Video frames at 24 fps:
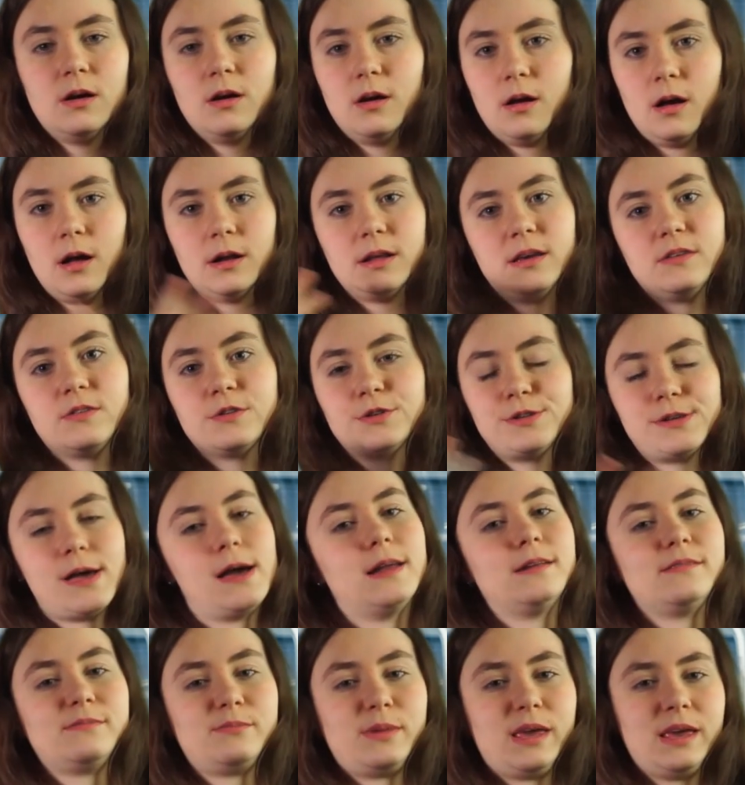On either
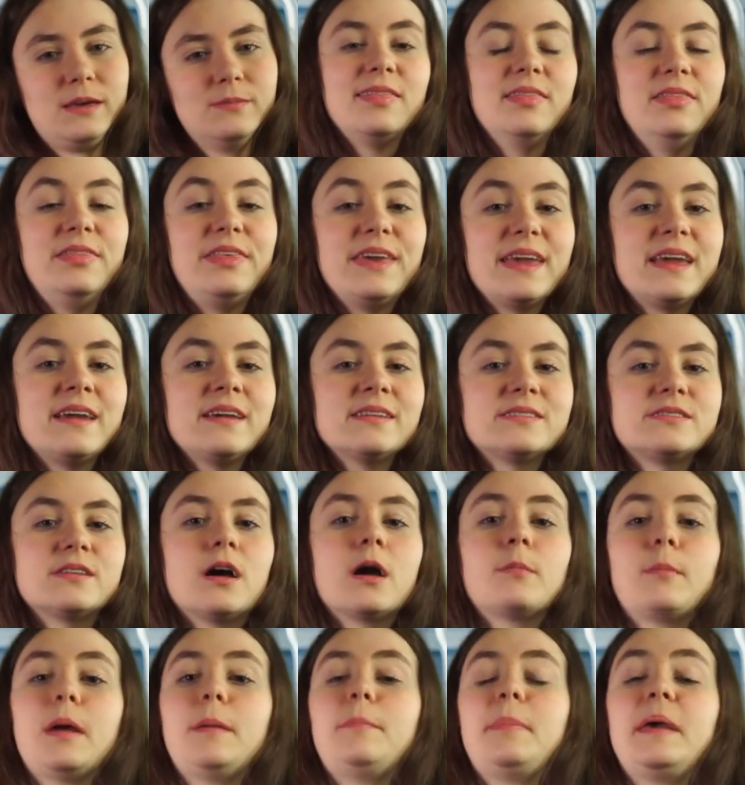side of me. These
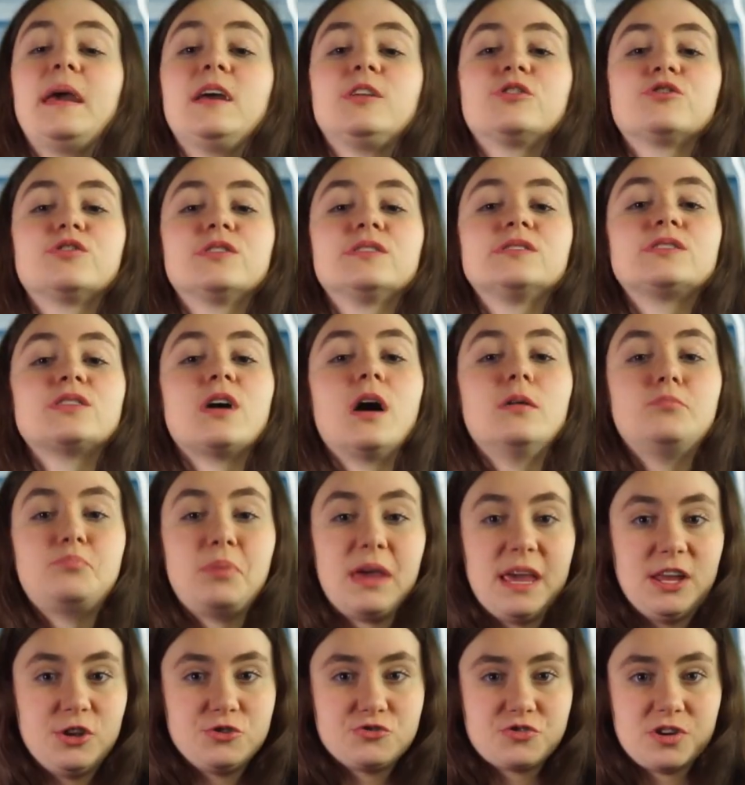are my patrons on
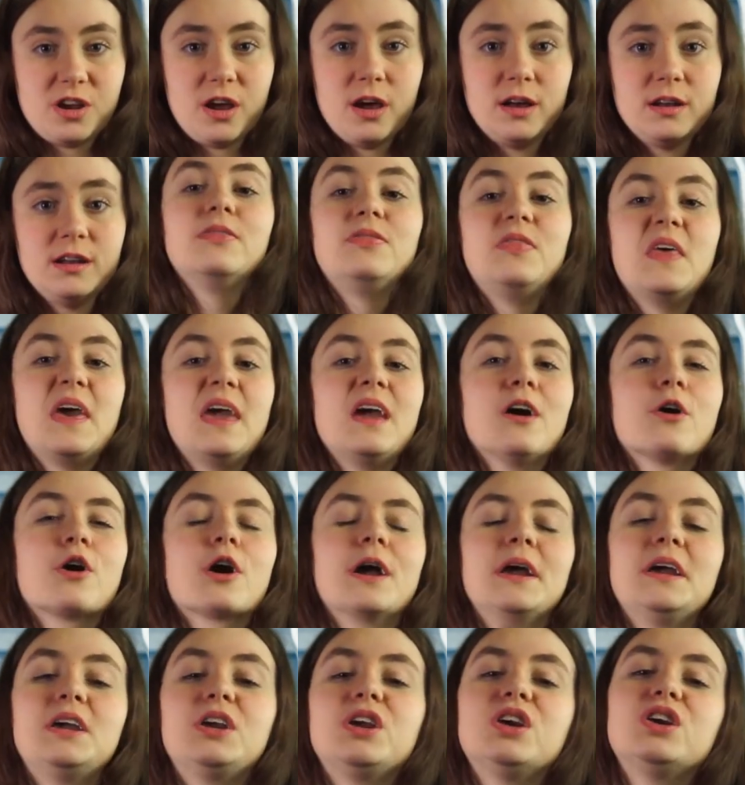Patreon. They are
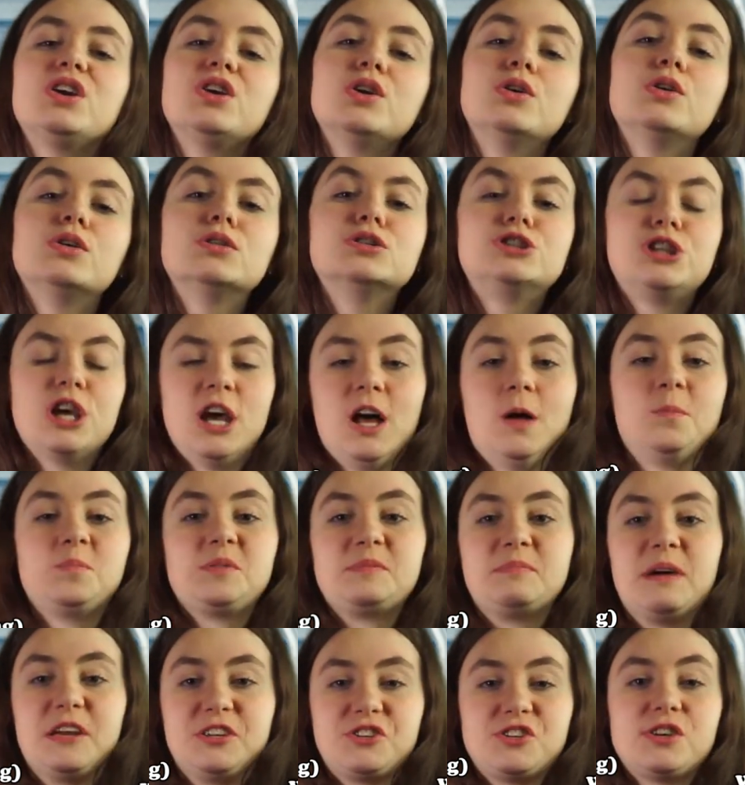a huge help
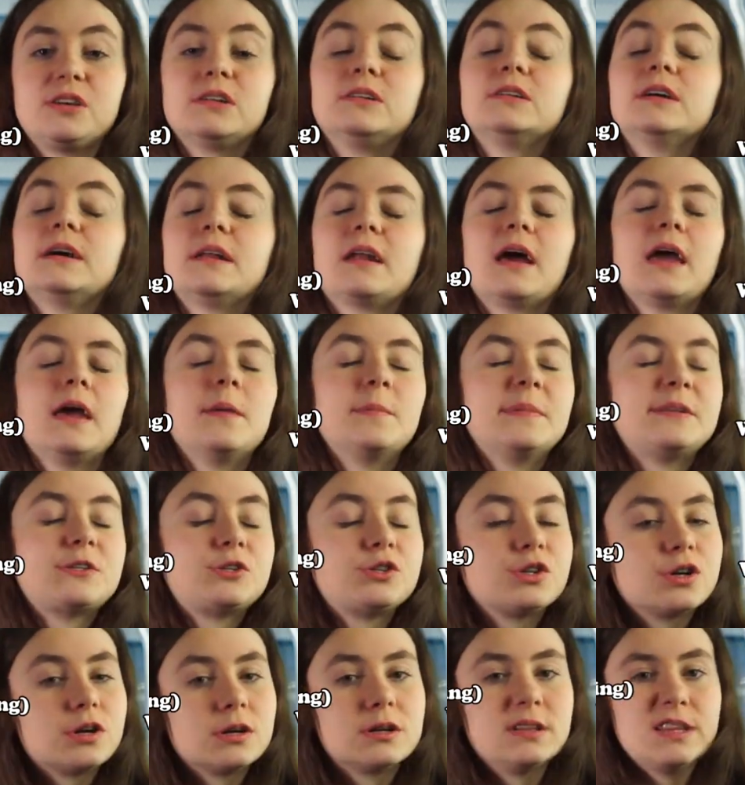to my channel and I am
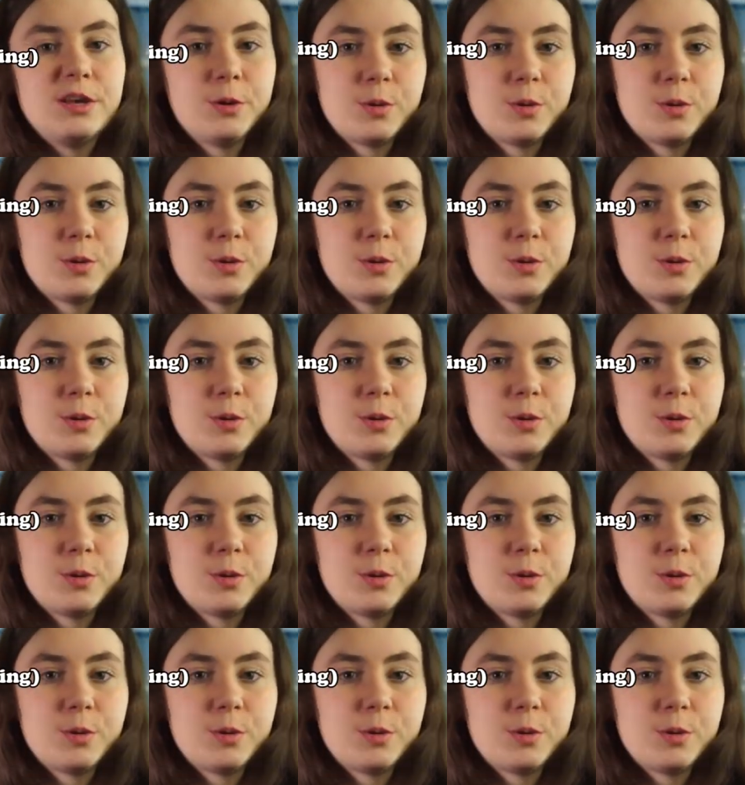eternally